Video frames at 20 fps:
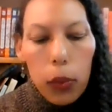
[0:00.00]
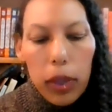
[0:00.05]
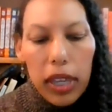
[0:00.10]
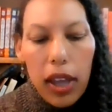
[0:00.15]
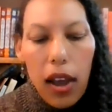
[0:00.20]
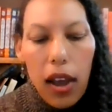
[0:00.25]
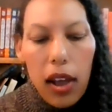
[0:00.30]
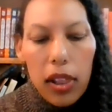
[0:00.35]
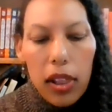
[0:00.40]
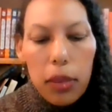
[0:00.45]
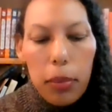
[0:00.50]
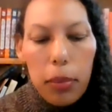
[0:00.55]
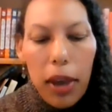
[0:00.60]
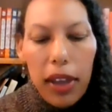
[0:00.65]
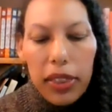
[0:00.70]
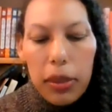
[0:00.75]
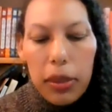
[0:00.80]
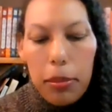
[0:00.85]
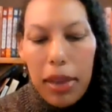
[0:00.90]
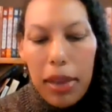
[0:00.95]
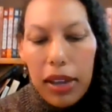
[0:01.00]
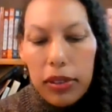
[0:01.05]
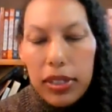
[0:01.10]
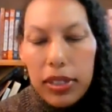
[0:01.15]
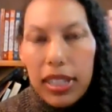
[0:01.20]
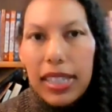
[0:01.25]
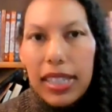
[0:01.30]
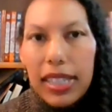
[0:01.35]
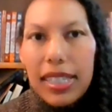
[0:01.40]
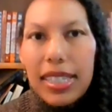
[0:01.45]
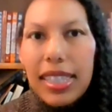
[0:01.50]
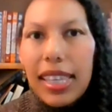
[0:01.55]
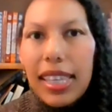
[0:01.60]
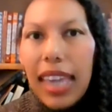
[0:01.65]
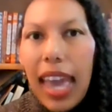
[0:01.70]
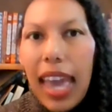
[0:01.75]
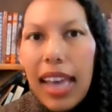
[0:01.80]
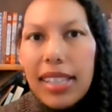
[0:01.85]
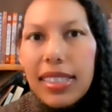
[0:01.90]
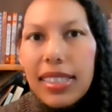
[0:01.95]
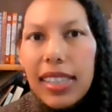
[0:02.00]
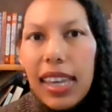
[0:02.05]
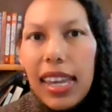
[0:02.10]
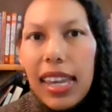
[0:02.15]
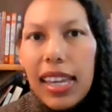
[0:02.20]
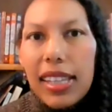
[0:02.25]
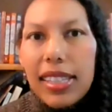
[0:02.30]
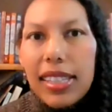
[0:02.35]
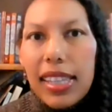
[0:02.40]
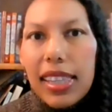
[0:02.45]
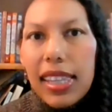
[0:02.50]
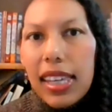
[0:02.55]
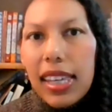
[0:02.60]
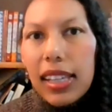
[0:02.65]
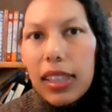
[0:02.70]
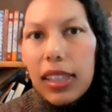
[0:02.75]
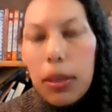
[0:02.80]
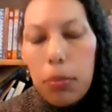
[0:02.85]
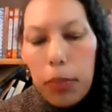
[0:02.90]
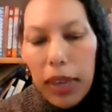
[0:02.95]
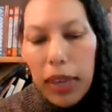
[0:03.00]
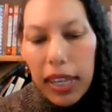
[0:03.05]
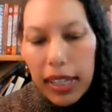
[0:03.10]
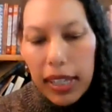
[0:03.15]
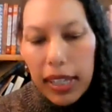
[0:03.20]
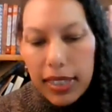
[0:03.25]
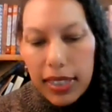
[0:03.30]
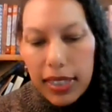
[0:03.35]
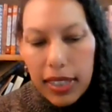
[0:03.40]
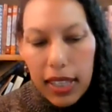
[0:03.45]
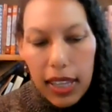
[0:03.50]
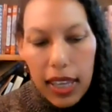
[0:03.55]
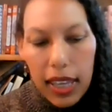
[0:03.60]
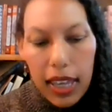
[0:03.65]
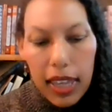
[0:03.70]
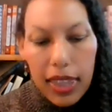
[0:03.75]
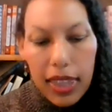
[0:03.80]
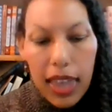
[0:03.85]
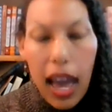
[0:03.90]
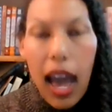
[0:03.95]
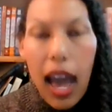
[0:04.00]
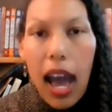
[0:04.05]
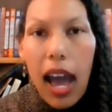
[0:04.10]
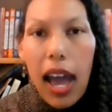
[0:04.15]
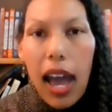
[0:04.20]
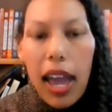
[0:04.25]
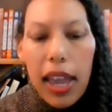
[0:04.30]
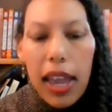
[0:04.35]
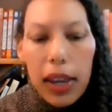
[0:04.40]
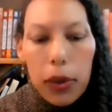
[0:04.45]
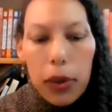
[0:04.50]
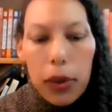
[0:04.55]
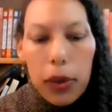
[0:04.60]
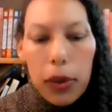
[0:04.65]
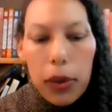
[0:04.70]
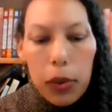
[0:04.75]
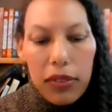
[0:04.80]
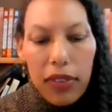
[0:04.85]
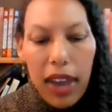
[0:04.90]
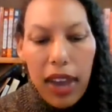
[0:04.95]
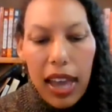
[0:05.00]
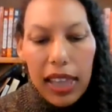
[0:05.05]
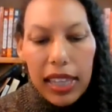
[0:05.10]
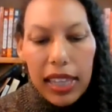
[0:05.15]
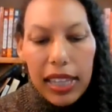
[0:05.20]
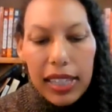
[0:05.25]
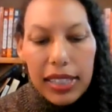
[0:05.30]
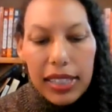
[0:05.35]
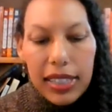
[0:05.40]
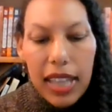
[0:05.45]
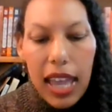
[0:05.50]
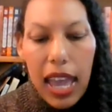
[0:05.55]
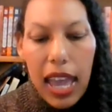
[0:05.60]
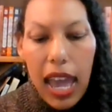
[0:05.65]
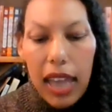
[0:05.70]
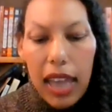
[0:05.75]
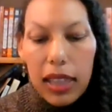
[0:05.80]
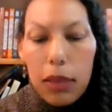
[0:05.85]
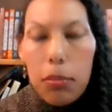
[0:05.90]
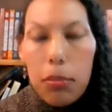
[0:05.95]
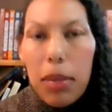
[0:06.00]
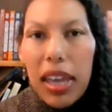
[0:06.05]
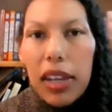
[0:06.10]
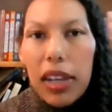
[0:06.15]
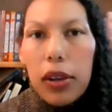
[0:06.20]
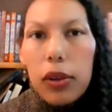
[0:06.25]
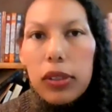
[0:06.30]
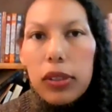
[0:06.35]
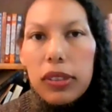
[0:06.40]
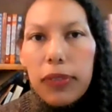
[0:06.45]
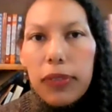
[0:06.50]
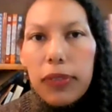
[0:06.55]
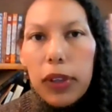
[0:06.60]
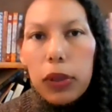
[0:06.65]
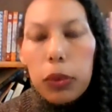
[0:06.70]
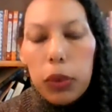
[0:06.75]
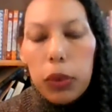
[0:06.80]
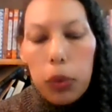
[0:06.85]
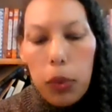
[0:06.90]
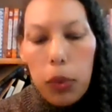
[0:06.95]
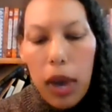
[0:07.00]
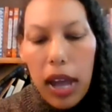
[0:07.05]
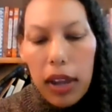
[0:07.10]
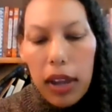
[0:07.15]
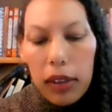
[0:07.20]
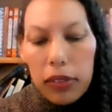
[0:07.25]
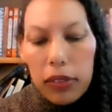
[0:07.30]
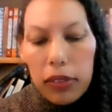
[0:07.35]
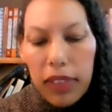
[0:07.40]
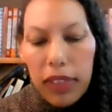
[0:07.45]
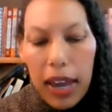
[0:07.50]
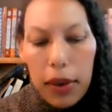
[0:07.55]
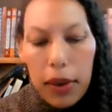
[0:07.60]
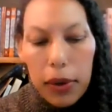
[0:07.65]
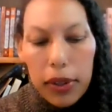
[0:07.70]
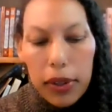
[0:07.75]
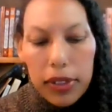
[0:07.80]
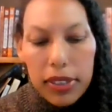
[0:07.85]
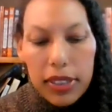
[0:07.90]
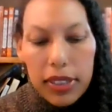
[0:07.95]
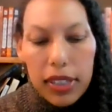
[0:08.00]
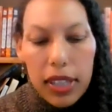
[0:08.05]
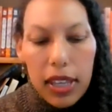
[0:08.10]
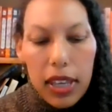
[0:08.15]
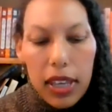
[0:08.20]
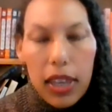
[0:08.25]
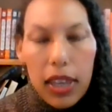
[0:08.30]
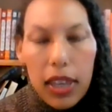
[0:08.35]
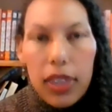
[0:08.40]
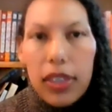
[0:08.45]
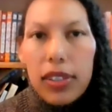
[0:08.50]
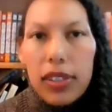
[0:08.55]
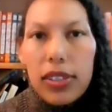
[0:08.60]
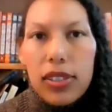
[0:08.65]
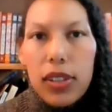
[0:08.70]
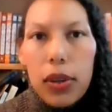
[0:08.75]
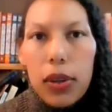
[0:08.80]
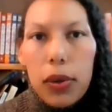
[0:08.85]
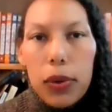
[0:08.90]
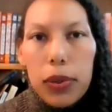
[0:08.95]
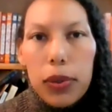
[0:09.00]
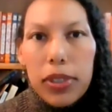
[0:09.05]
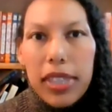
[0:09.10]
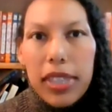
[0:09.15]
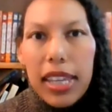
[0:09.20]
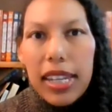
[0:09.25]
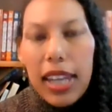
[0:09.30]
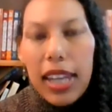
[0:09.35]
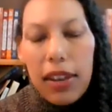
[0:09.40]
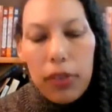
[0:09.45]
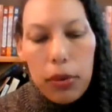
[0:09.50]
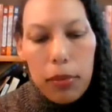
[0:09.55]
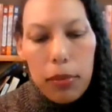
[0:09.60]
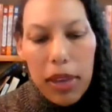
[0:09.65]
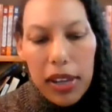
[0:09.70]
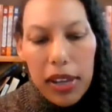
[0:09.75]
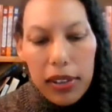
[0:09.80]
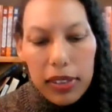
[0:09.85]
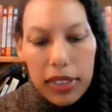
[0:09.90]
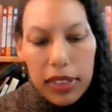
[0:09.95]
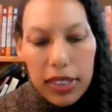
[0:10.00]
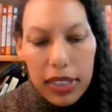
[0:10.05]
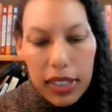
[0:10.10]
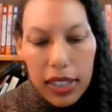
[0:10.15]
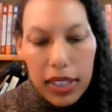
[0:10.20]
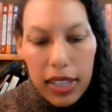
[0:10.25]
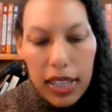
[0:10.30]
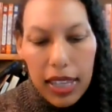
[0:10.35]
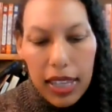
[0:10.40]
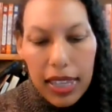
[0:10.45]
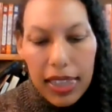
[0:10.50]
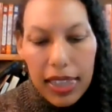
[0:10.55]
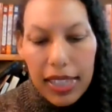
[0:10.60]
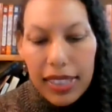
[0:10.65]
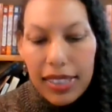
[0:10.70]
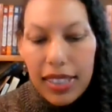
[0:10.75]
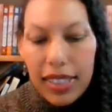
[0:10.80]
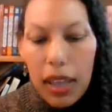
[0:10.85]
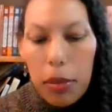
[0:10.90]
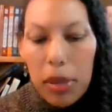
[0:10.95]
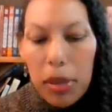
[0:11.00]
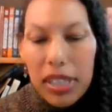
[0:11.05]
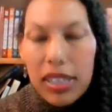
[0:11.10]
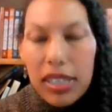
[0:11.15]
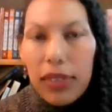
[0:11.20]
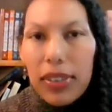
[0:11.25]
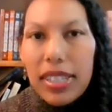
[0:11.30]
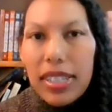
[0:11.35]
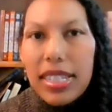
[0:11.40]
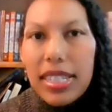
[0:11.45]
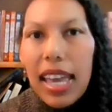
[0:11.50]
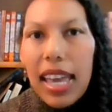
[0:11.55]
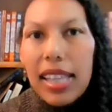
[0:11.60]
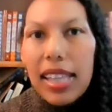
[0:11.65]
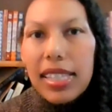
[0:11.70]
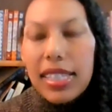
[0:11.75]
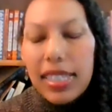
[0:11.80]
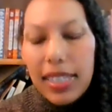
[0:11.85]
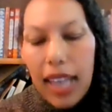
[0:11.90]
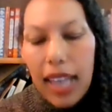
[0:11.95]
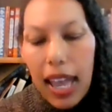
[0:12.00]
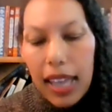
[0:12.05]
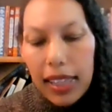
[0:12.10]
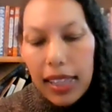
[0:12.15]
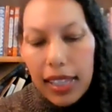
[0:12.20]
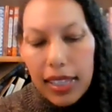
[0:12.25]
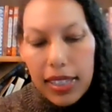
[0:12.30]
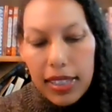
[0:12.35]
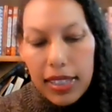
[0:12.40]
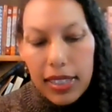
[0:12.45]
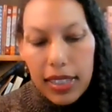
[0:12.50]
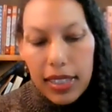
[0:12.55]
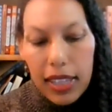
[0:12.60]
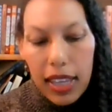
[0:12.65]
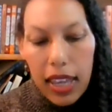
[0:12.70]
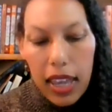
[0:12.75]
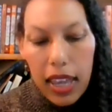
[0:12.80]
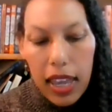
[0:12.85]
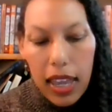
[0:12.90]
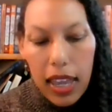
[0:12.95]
We call upon the mountains, the Cascades and the Olympics, the high green valleys and the meadows filled with wildflowers, the snows that never melt, the summits of intense silence,